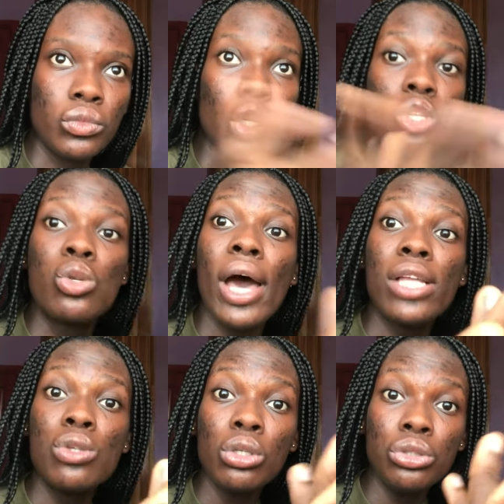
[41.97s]
So I
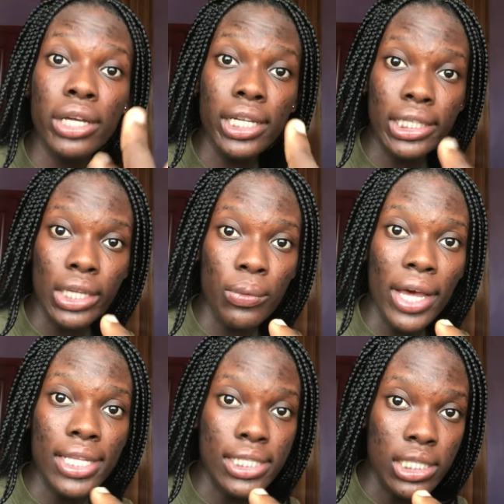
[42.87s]
told you earlier that we
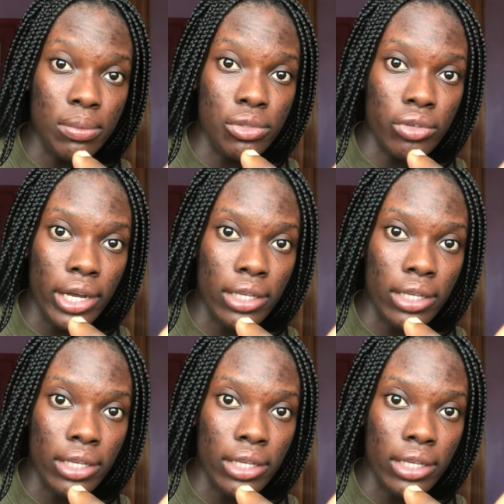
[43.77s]
had teams, right?